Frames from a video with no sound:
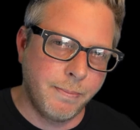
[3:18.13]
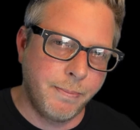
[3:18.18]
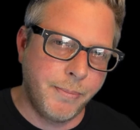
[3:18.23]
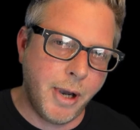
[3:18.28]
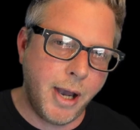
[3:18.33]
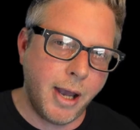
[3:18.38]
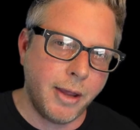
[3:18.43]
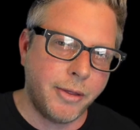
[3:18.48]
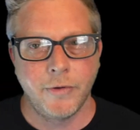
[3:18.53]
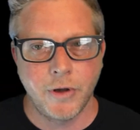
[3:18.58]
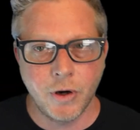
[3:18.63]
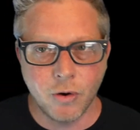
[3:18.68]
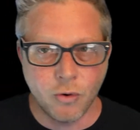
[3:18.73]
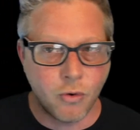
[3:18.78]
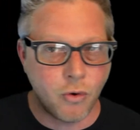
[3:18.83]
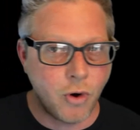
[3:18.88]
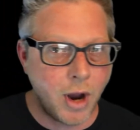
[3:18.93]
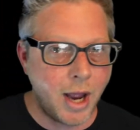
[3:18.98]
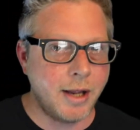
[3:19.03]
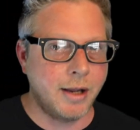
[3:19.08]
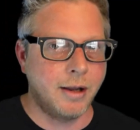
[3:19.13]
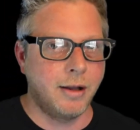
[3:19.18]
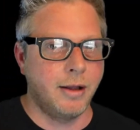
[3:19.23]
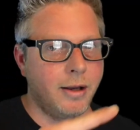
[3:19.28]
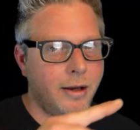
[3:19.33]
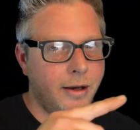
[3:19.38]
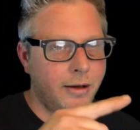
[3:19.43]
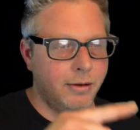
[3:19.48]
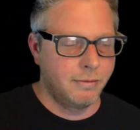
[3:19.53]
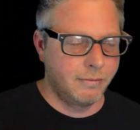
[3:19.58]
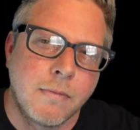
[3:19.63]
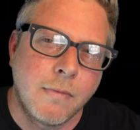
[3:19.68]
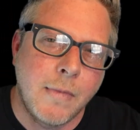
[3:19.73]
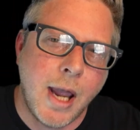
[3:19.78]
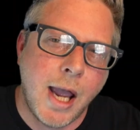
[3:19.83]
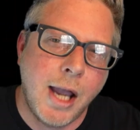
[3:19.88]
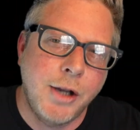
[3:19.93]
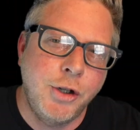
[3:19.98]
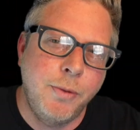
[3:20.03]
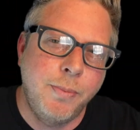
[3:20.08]
But theoretically,
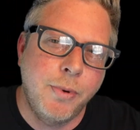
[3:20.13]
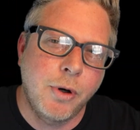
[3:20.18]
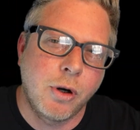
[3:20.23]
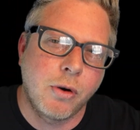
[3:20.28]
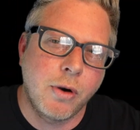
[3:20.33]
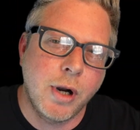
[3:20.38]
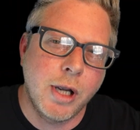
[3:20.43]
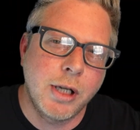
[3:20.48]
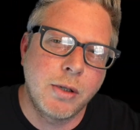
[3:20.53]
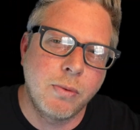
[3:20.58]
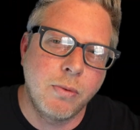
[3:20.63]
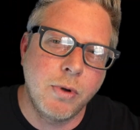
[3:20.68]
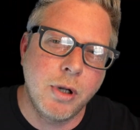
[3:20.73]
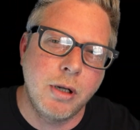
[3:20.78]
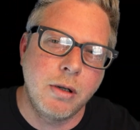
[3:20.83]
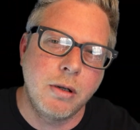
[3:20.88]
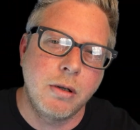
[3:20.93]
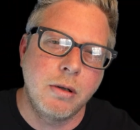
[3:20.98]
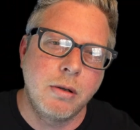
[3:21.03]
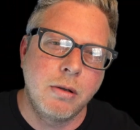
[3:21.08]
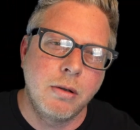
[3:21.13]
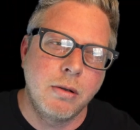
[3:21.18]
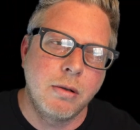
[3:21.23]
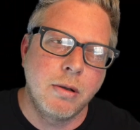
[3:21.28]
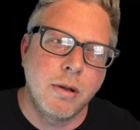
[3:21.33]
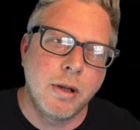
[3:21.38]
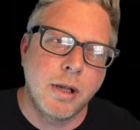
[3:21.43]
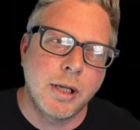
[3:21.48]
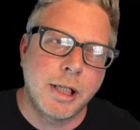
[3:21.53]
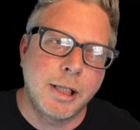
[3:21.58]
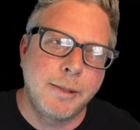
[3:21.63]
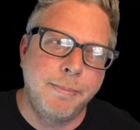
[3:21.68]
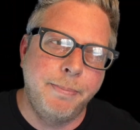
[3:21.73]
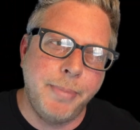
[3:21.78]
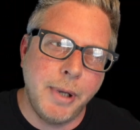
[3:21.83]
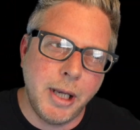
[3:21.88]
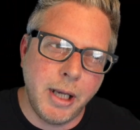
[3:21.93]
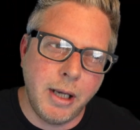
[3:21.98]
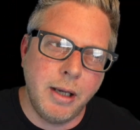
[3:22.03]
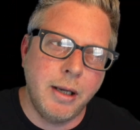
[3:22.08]
as you progress, wouldn't the
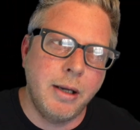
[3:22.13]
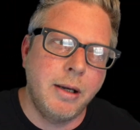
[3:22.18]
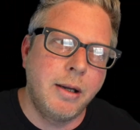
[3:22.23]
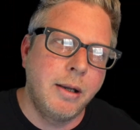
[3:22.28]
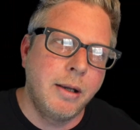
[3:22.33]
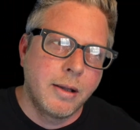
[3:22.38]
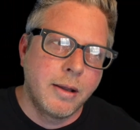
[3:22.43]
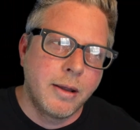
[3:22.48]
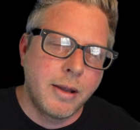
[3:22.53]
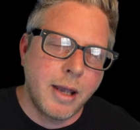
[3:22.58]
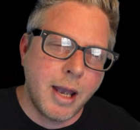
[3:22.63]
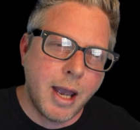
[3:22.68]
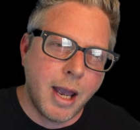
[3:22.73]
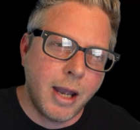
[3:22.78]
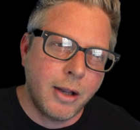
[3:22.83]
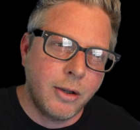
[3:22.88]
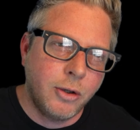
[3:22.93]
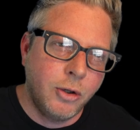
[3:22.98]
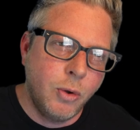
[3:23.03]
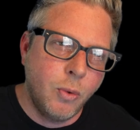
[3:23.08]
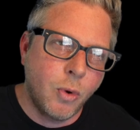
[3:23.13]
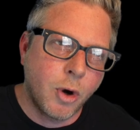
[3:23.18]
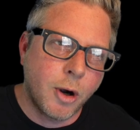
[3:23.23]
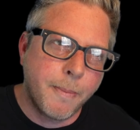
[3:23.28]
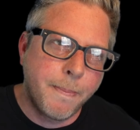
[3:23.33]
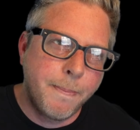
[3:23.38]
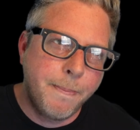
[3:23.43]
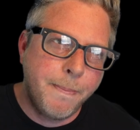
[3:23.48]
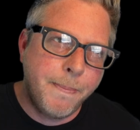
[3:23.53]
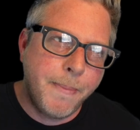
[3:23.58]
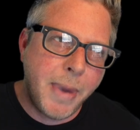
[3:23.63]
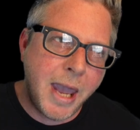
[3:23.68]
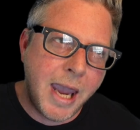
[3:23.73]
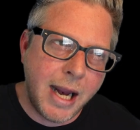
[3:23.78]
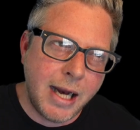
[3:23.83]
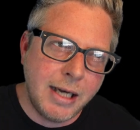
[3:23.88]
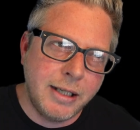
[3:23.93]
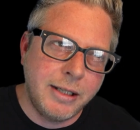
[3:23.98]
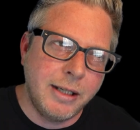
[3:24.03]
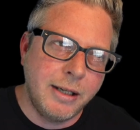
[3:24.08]
speed that you are
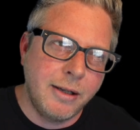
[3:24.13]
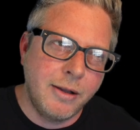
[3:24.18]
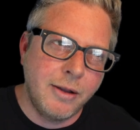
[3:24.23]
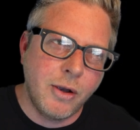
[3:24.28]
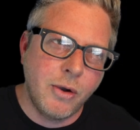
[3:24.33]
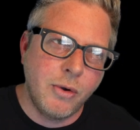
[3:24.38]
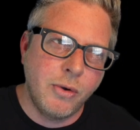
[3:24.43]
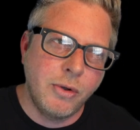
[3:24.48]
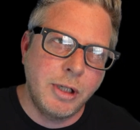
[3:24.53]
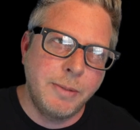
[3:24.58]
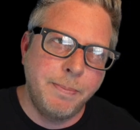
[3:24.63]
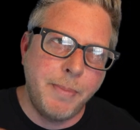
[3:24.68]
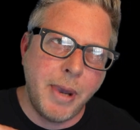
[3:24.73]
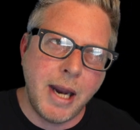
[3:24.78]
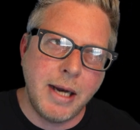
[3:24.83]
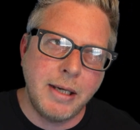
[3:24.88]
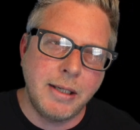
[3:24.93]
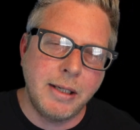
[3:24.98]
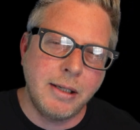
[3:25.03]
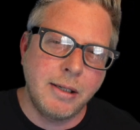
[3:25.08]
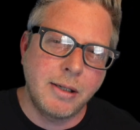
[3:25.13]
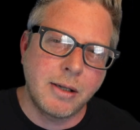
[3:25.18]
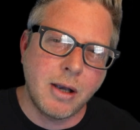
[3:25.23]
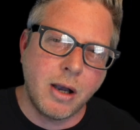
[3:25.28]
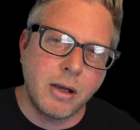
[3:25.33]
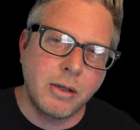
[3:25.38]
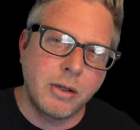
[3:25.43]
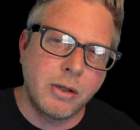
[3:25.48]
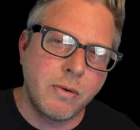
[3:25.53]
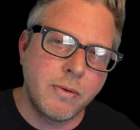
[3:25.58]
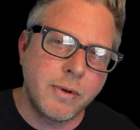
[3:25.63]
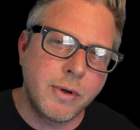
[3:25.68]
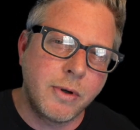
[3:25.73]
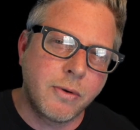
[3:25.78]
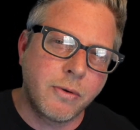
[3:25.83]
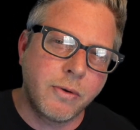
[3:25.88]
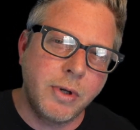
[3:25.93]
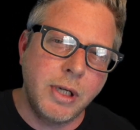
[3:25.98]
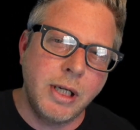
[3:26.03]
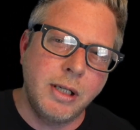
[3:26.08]
painting those paintings also
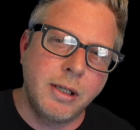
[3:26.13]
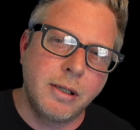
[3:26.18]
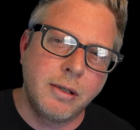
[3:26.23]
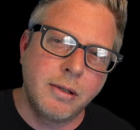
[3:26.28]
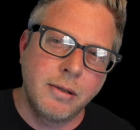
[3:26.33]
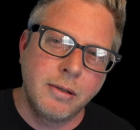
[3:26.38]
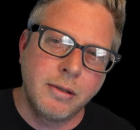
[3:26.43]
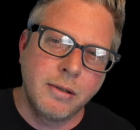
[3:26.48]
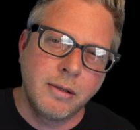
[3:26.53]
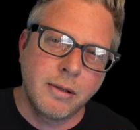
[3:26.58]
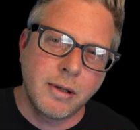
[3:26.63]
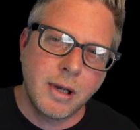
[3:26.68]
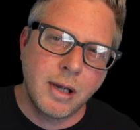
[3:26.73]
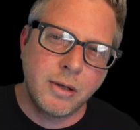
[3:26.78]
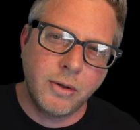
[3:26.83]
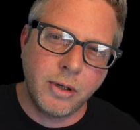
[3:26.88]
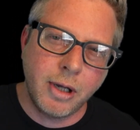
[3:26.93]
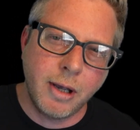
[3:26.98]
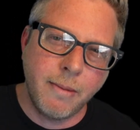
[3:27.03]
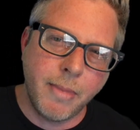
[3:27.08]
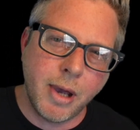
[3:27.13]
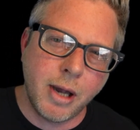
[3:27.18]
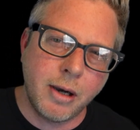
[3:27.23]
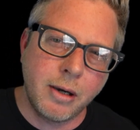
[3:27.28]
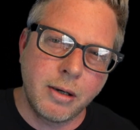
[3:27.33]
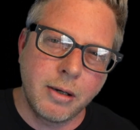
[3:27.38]
increase as you get better?